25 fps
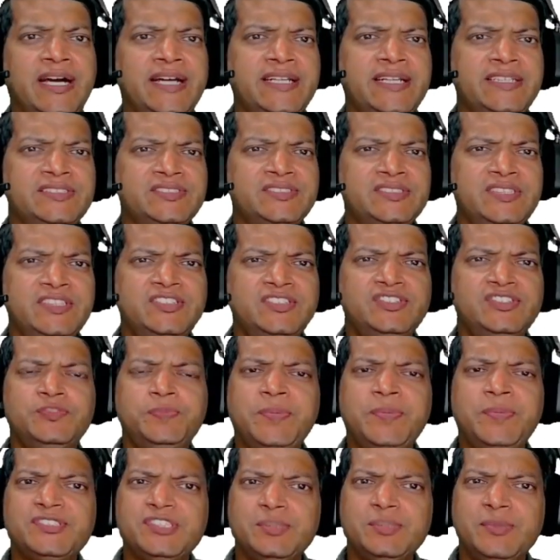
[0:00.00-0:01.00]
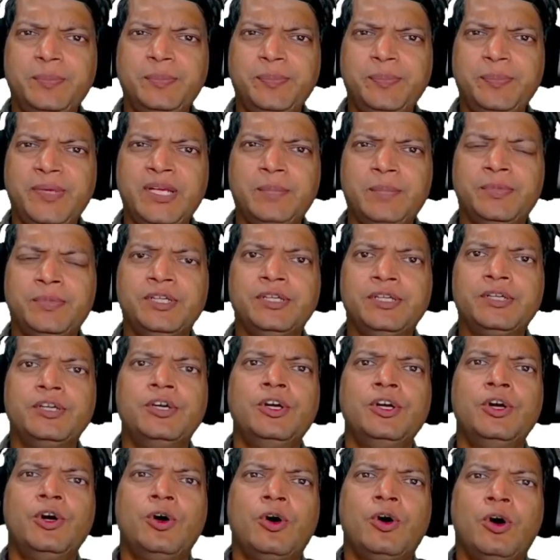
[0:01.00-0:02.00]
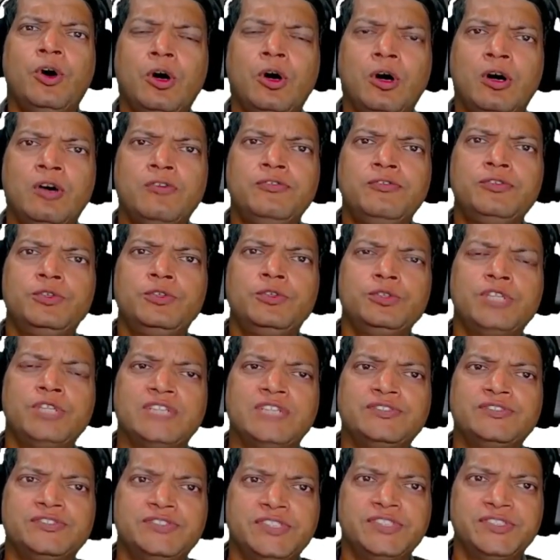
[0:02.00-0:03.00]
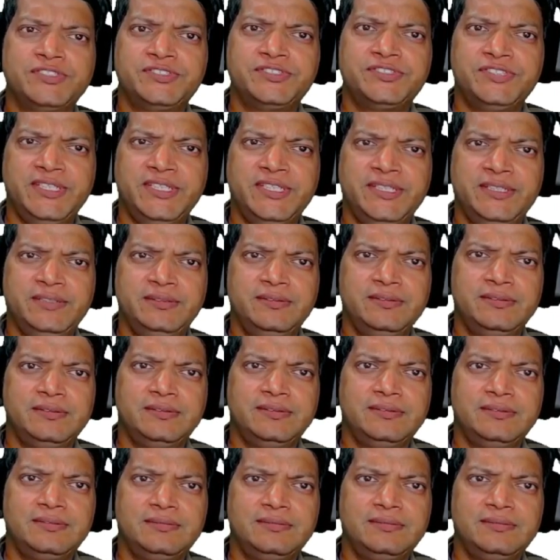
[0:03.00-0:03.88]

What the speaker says: ISC Specimen Paper of 2016.